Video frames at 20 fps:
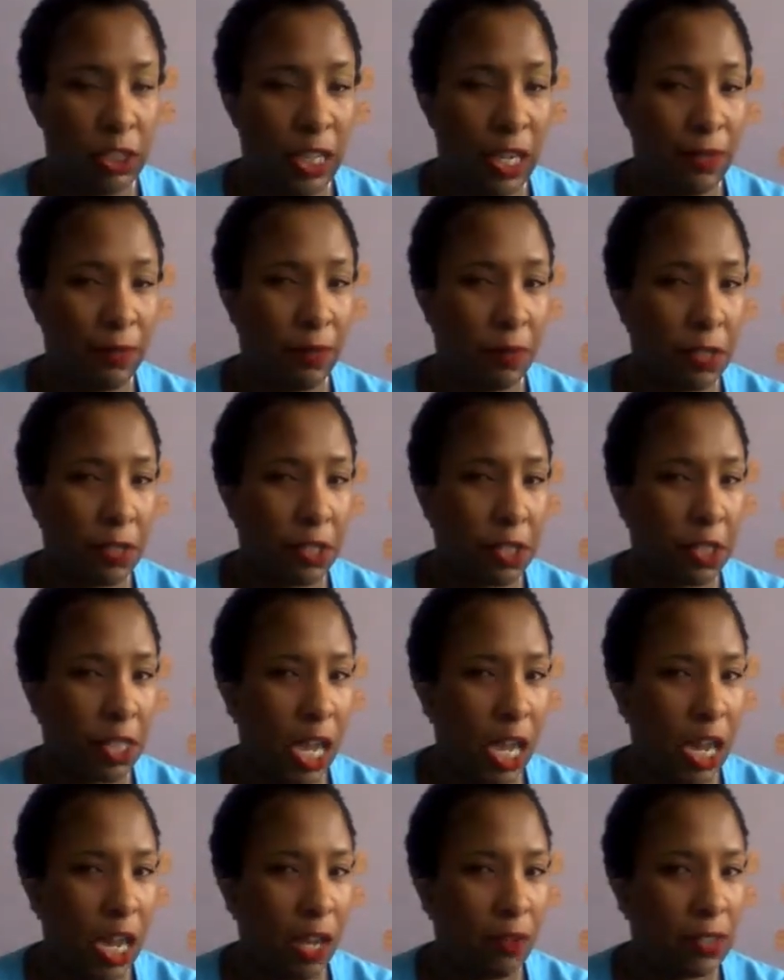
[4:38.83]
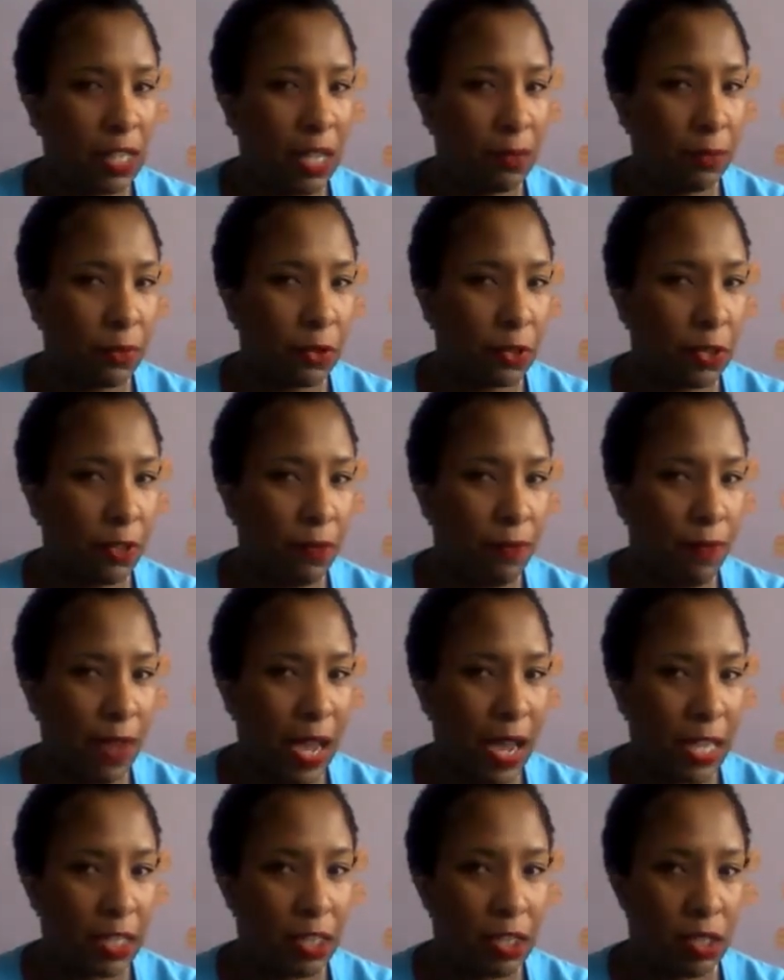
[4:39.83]
Saving to save, saving to
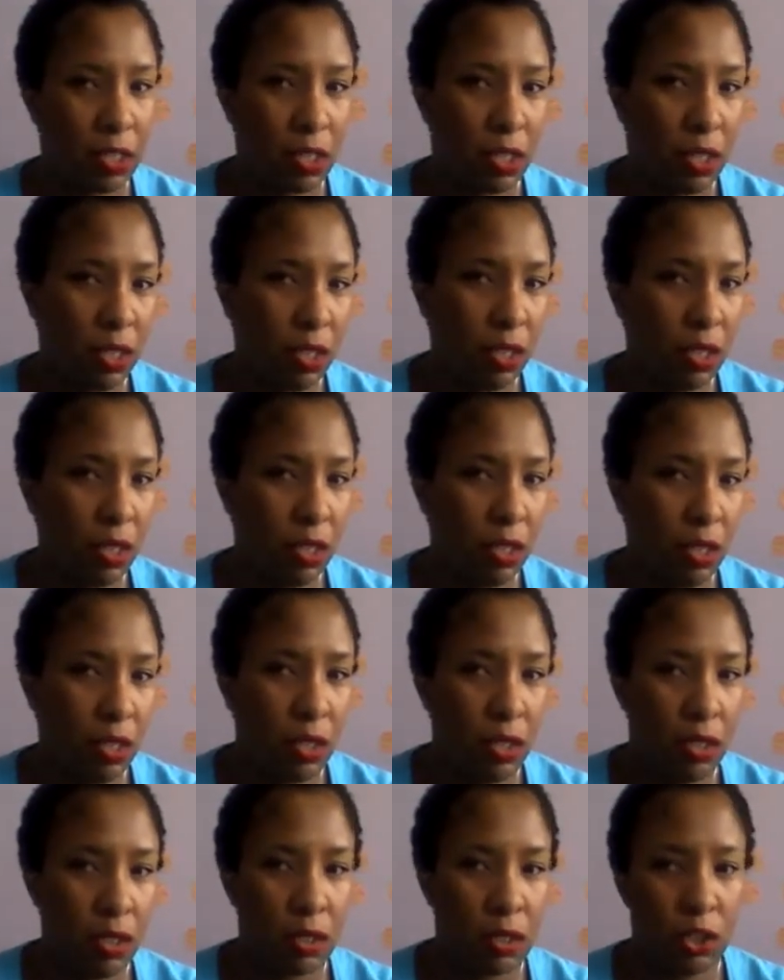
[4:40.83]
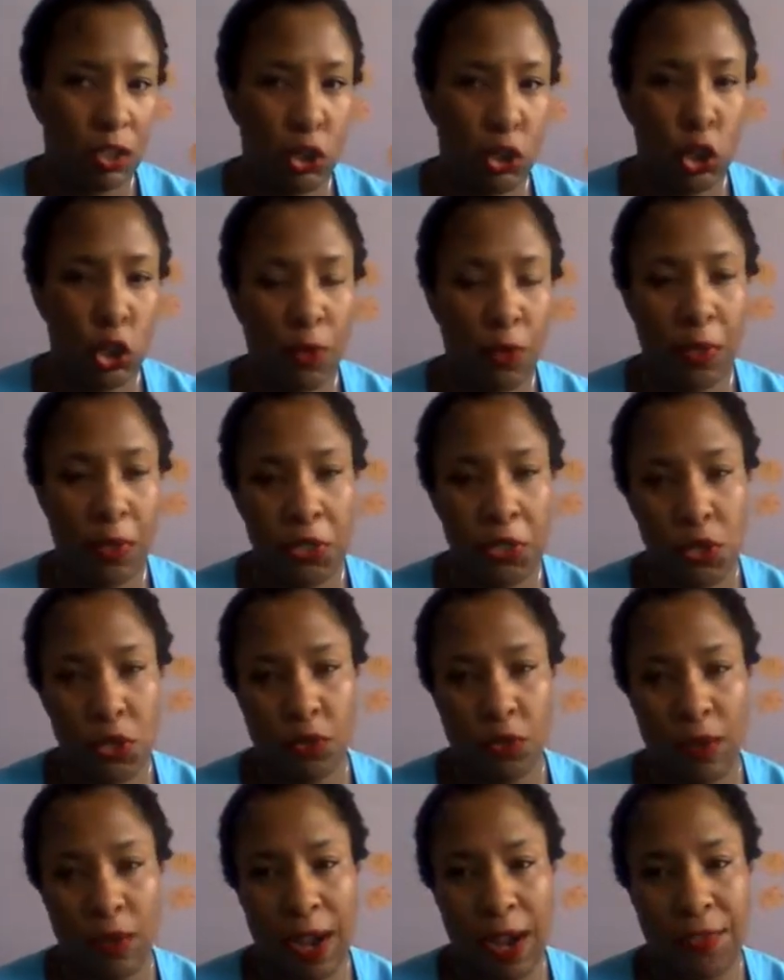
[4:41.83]
invest, contributing
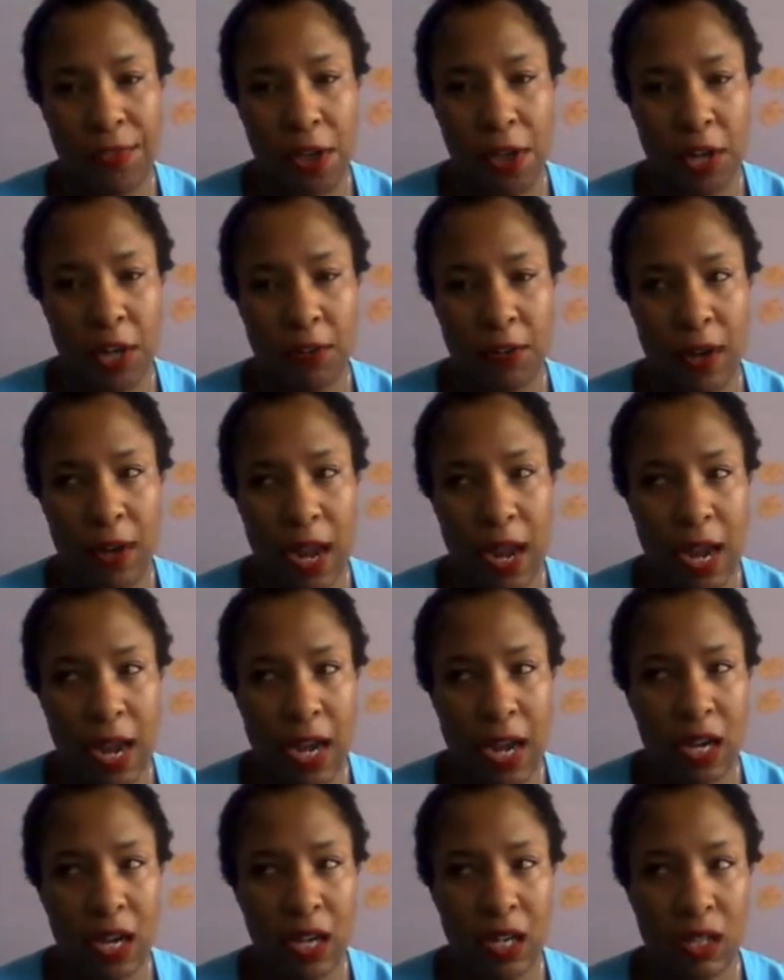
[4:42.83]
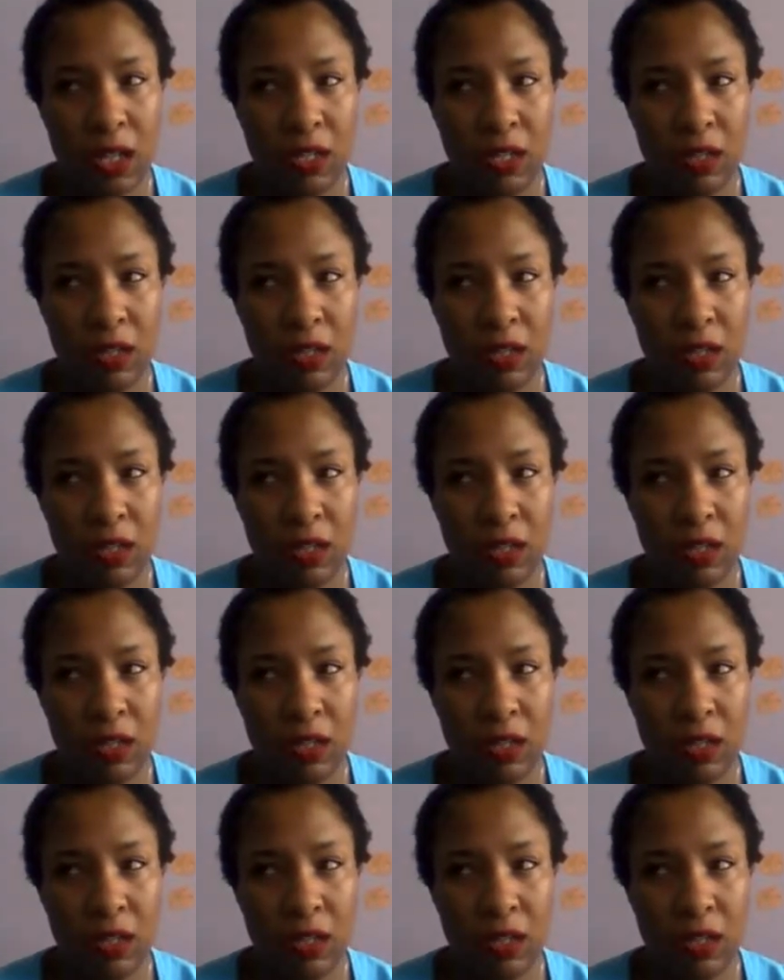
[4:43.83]
to a Roth IRA,